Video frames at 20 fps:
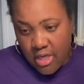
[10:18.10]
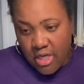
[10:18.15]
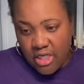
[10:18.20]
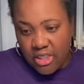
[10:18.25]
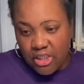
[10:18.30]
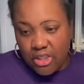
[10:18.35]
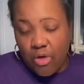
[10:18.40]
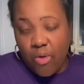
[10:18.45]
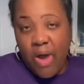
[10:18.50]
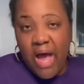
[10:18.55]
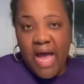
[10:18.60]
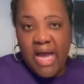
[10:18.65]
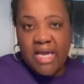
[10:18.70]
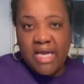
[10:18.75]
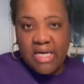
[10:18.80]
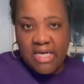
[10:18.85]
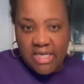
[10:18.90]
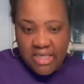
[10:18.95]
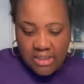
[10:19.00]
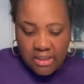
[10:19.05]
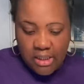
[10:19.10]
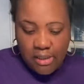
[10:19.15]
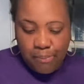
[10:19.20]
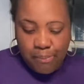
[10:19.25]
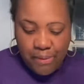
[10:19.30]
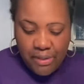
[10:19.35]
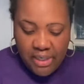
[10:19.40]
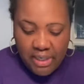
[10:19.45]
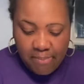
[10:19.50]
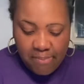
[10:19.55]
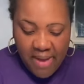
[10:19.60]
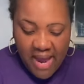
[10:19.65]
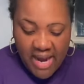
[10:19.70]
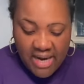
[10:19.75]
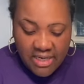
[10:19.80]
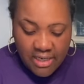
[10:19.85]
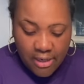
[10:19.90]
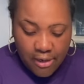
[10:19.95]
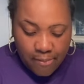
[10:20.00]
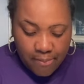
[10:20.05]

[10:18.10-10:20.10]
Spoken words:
So I can easily put it back there.